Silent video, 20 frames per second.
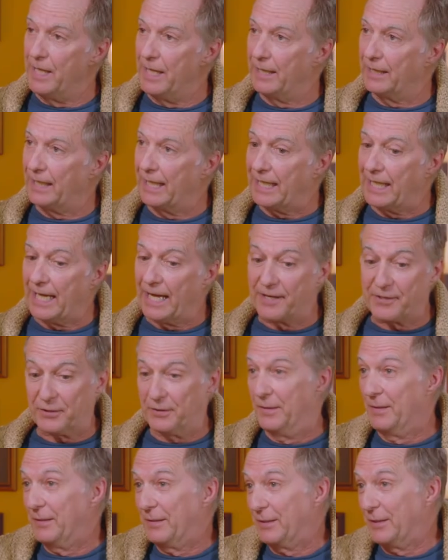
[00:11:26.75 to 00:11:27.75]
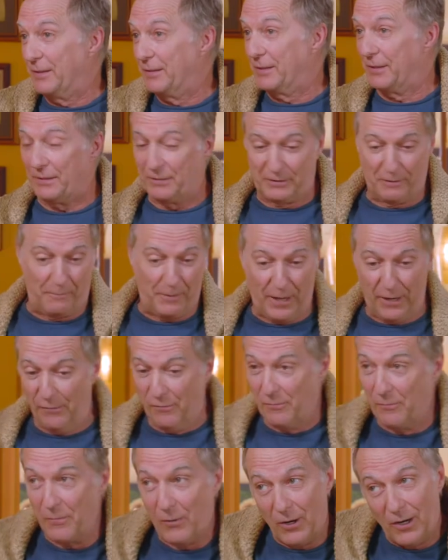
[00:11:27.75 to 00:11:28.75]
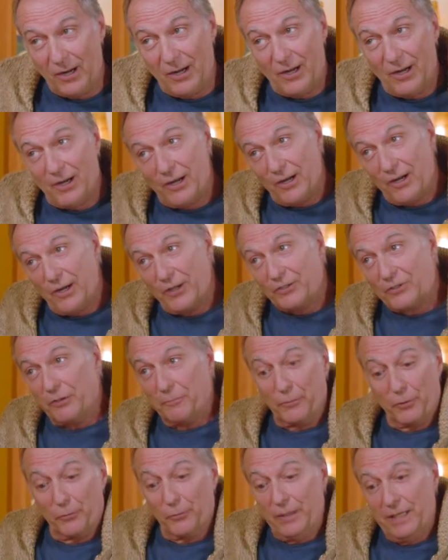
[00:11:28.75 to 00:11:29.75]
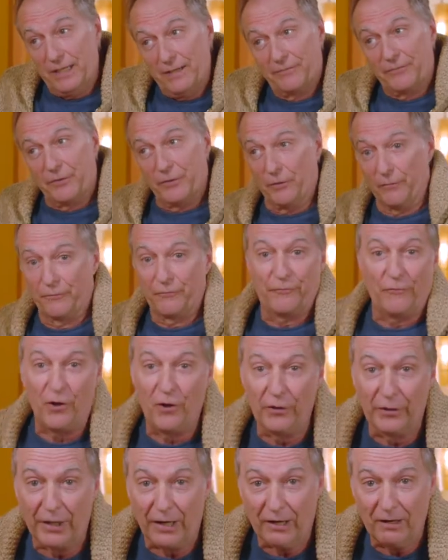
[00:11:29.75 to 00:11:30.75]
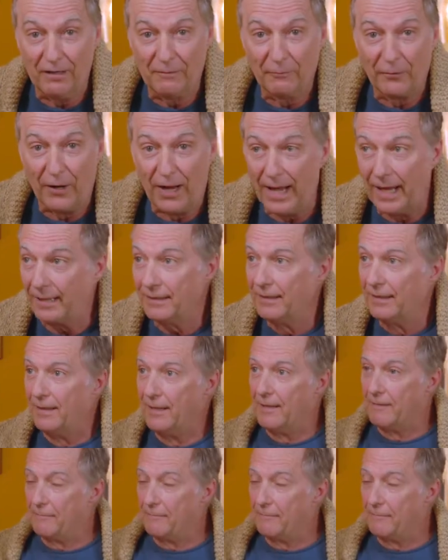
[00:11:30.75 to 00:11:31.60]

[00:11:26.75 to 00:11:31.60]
in, I guess, to, to, to, pay homage or bereave their fallen comrade. Or